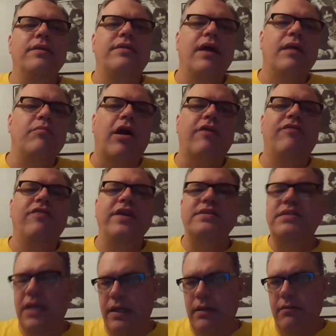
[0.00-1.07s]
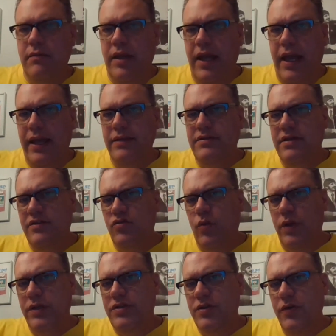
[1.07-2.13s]
Denmark Vesey in
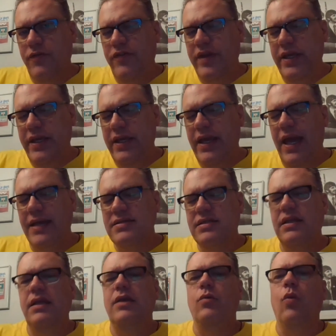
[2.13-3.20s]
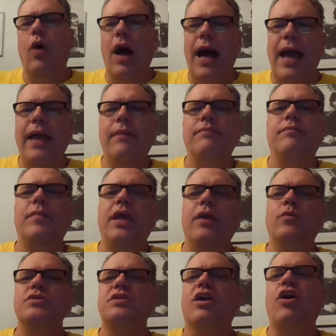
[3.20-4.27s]
1822, Vesey.
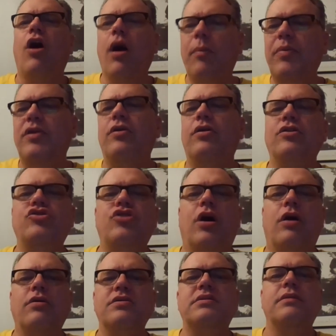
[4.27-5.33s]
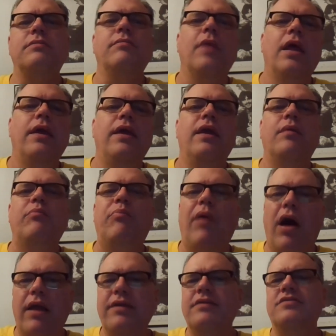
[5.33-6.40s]
He was a carpenter in Charleston. He had
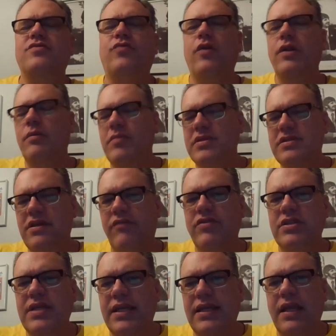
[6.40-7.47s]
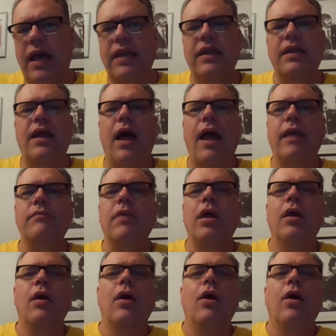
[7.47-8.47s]
bought his freedom in 1799,